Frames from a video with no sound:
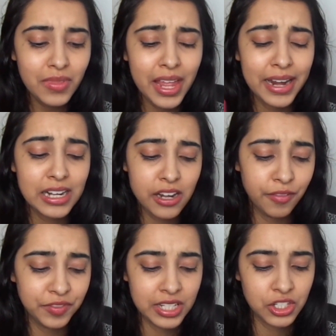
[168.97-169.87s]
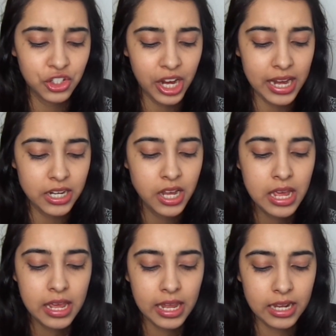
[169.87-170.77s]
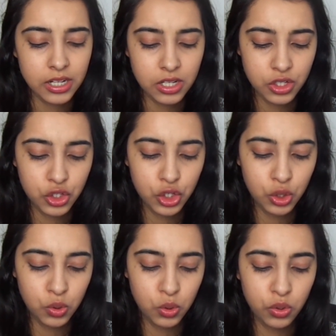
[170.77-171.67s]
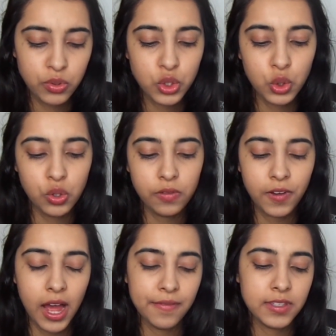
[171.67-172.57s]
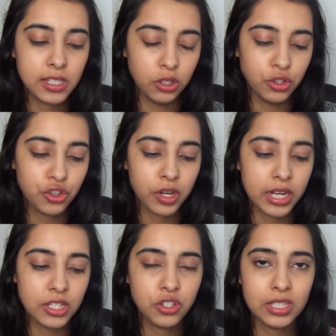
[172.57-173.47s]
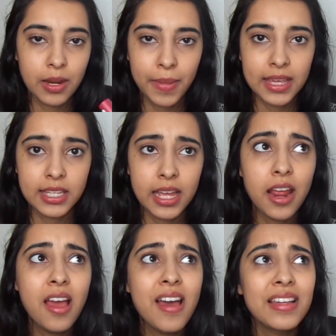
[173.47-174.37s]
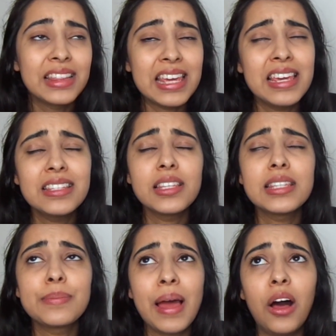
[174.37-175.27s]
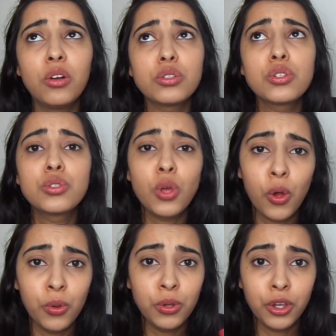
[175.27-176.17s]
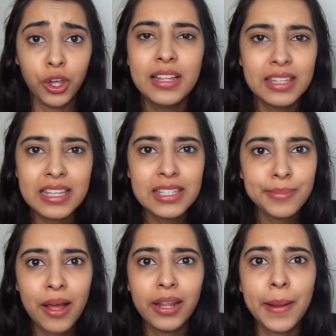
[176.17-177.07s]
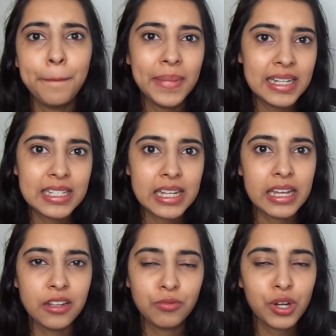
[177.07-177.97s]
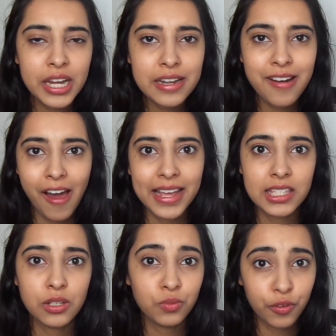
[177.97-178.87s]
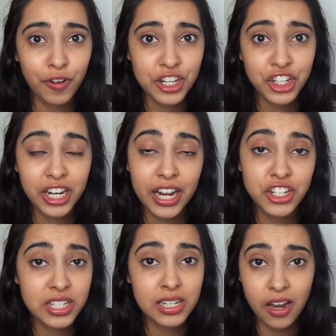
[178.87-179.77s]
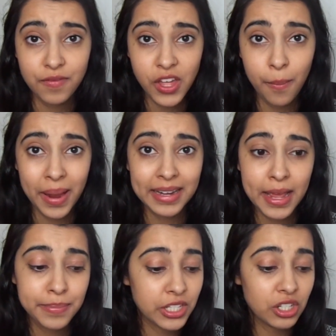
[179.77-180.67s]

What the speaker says: And I love this shade in 225 Sultry. It's just amazing, and these smell so good. These smell like minty and really nice and refreshing, and I just love that on my lips.